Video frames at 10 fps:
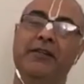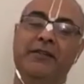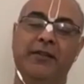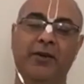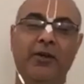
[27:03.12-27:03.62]

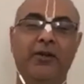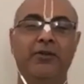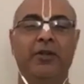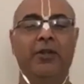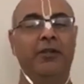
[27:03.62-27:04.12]
and call out to
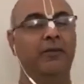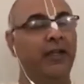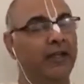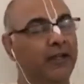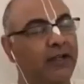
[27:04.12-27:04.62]
Him,
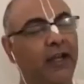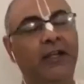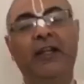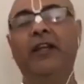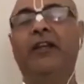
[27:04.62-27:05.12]

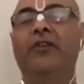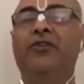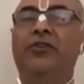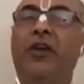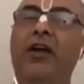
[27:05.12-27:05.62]
Hare
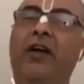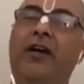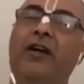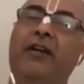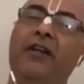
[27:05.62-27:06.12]
Krishna,